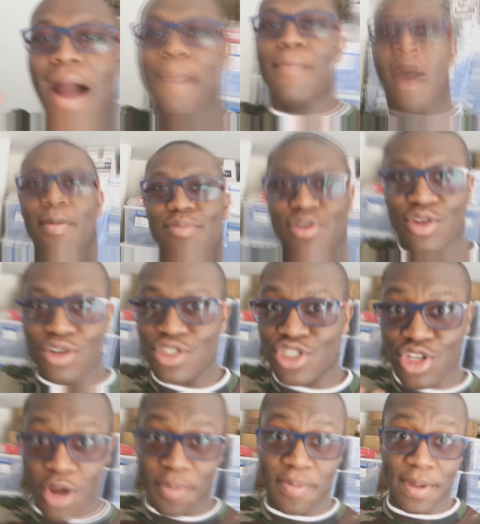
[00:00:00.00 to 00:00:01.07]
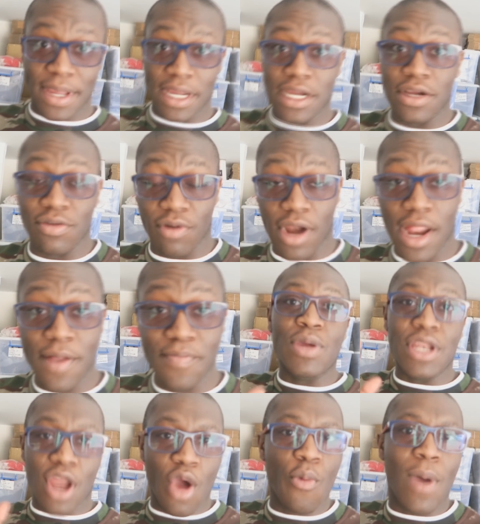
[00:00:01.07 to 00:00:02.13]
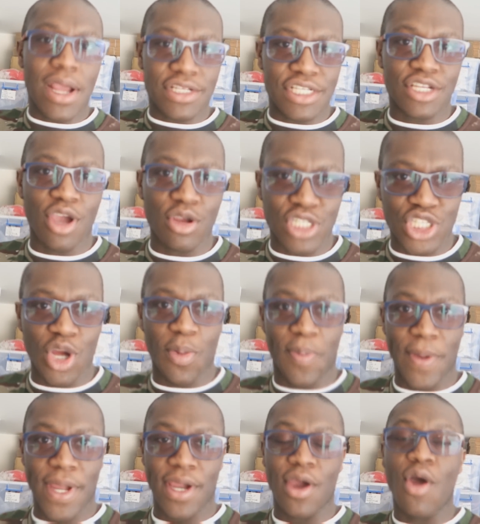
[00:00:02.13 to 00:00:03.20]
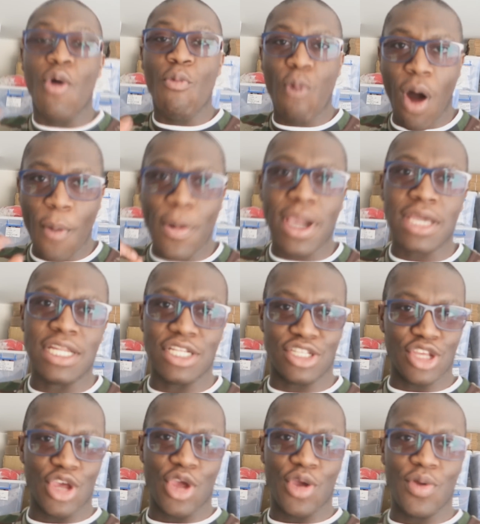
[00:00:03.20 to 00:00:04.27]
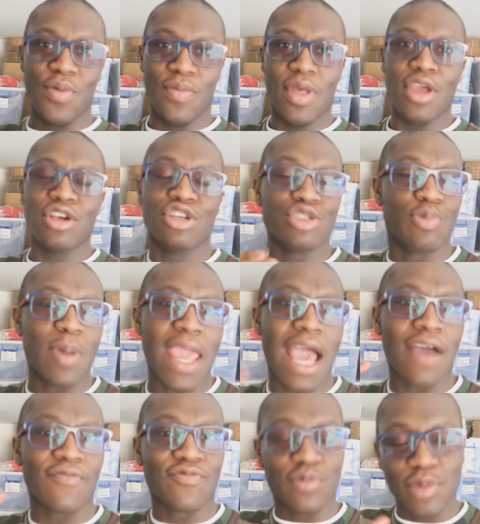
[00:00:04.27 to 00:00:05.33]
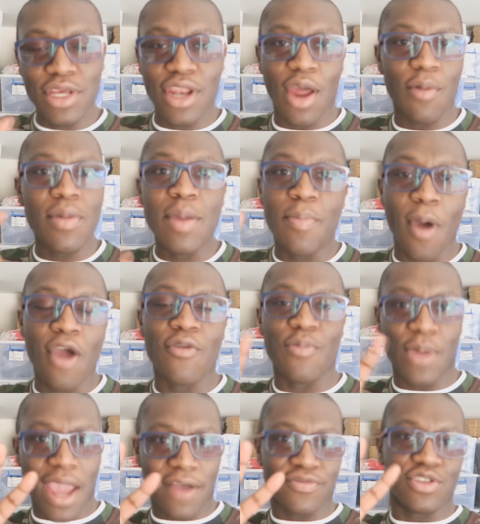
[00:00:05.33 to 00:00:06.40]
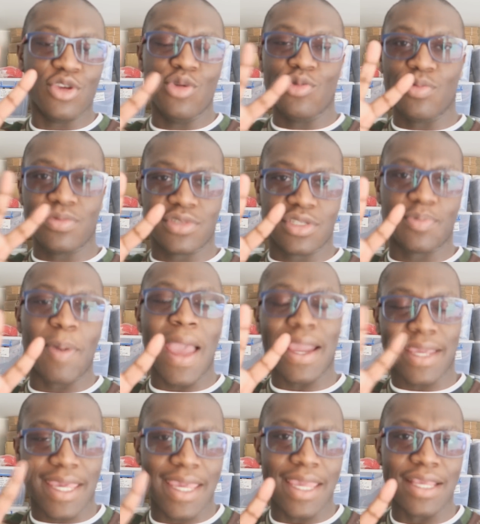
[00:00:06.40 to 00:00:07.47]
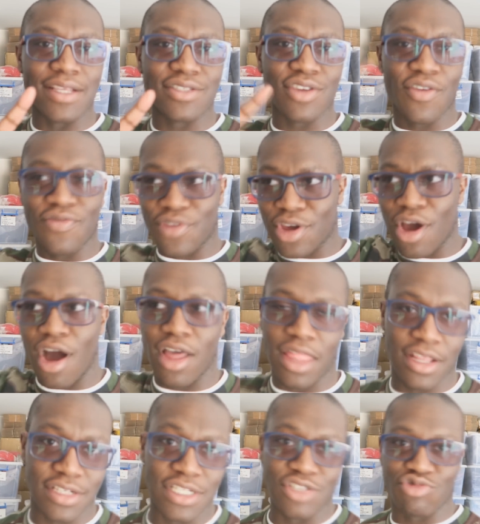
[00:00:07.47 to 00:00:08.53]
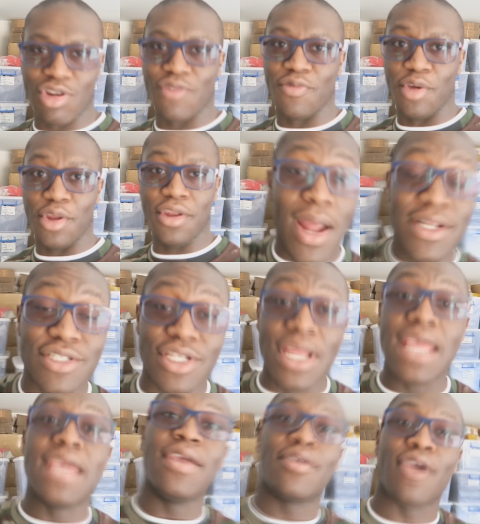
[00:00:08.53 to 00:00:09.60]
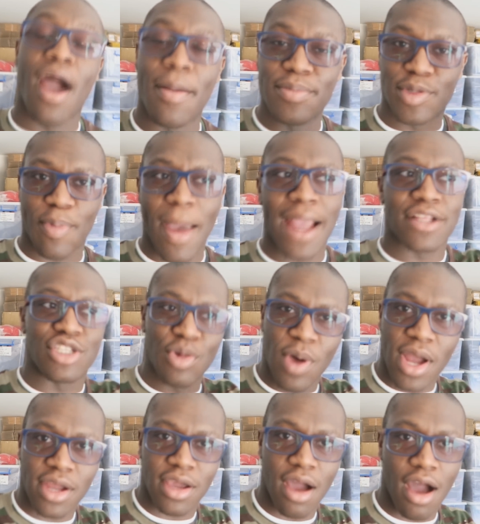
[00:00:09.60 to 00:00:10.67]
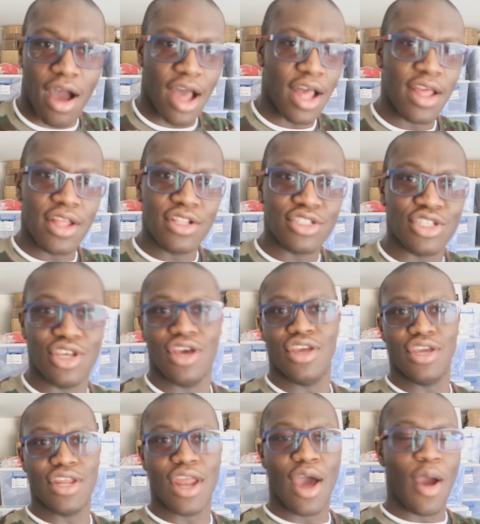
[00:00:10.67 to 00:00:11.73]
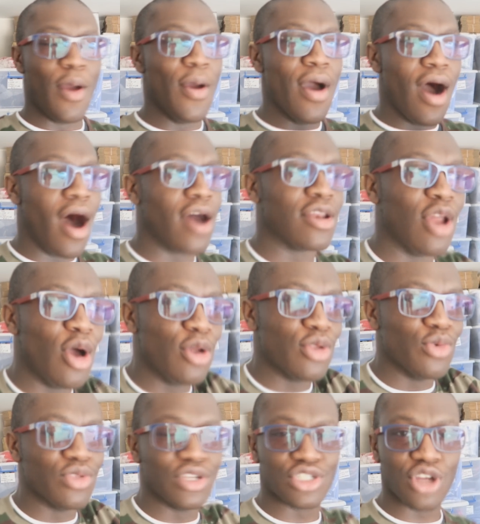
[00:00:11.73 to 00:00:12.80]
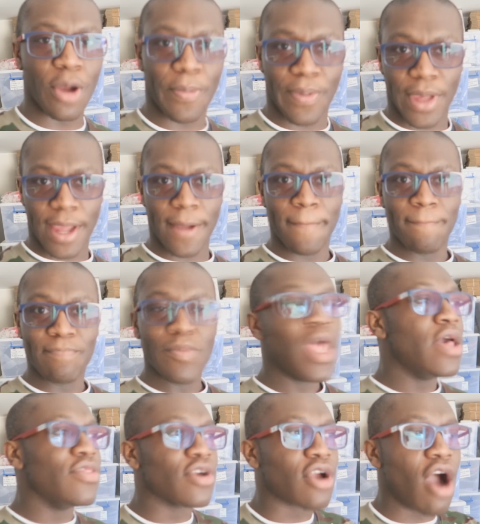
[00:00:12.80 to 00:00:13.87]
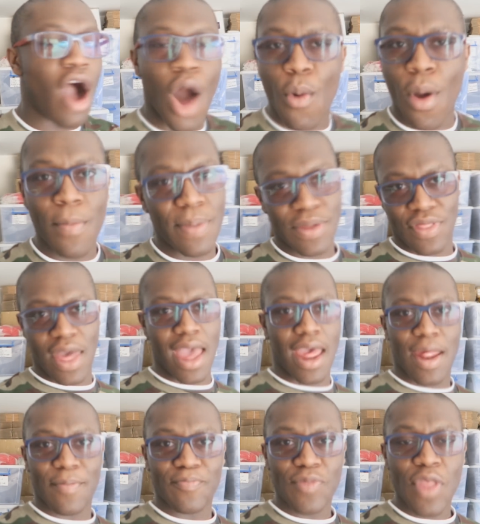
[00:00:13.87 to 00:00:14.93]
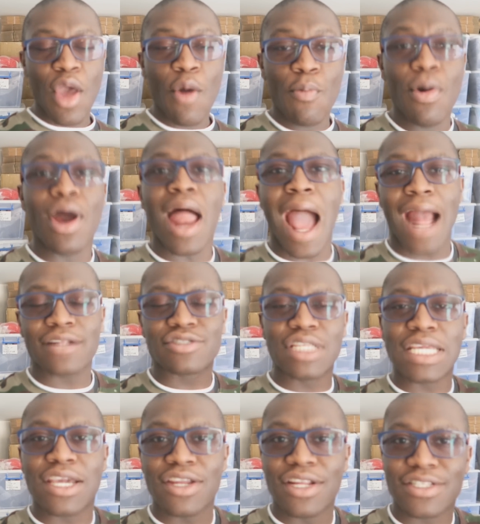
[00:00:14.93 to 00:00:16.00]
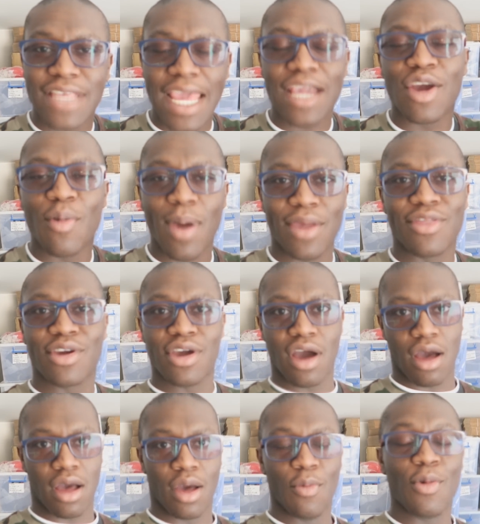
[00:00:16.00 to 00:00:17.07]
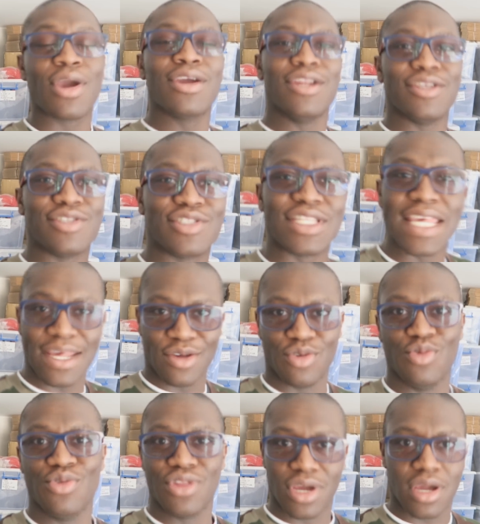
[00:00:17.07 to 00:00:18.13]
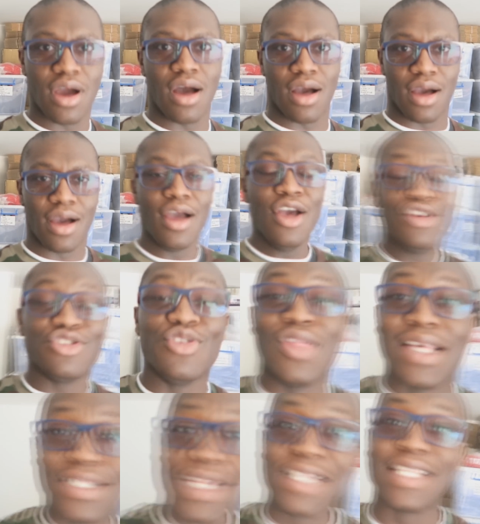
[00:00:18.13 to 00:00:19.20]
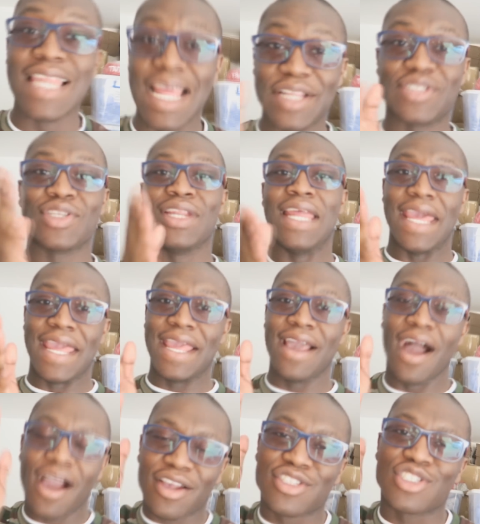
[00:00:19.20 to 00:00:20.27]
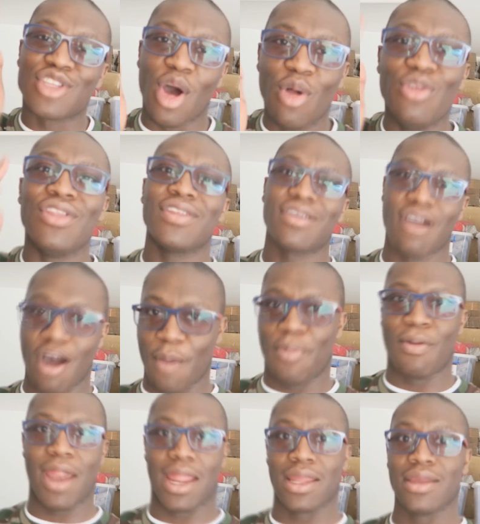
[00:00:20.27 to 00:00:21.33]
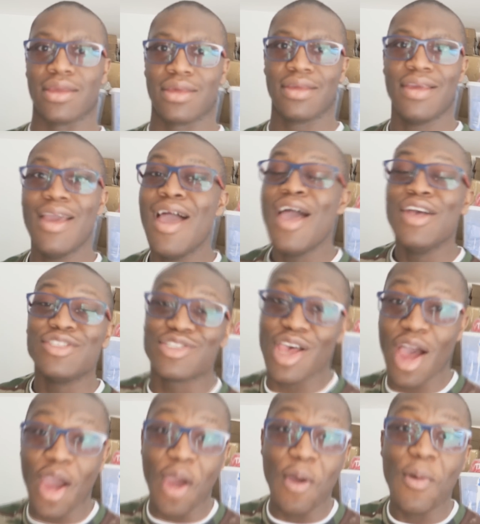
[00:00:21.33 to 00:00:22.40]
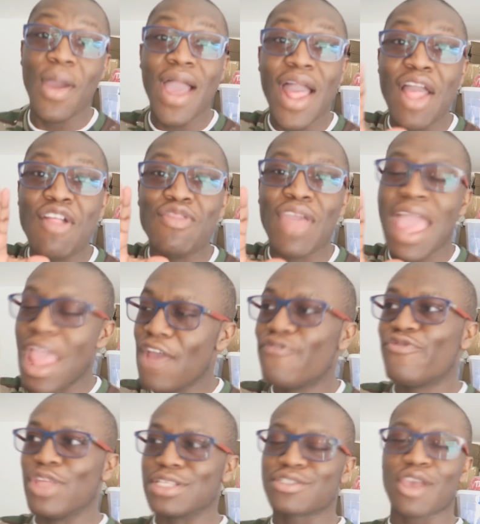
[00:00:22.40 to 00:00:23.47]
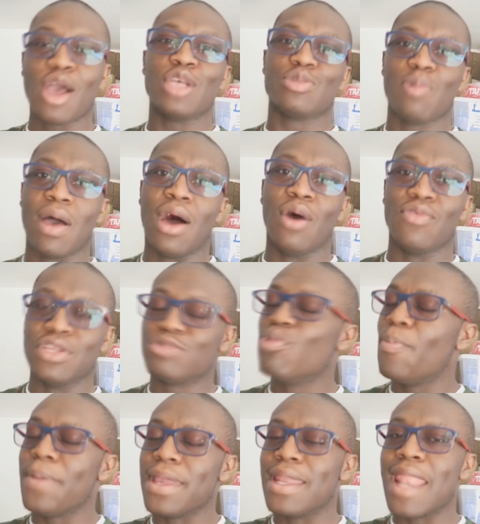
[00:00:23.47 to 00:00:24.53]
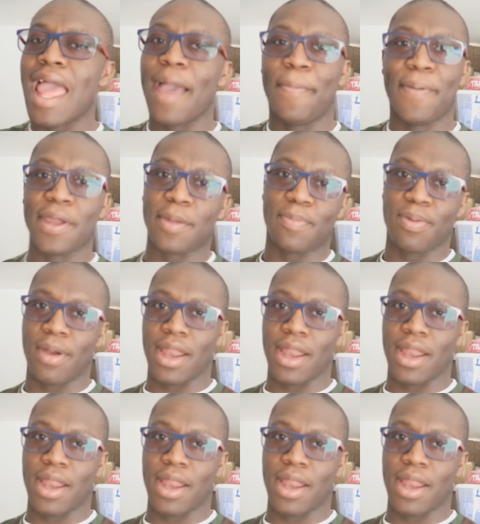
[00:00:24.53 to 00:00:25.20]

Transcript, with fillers: my mum's gone shopping, right? We know where she goes shopping. What we're gonna do, because we have, you know, we both, we have two spare keys of the car that she's driven. When she comes back to her car to, you know, unload all the shopping, the car won't be there. We're actually gonna take away the car. We're gonna steal the car. So this is literally a stolen car prank. So, if this goes well, this will be an epic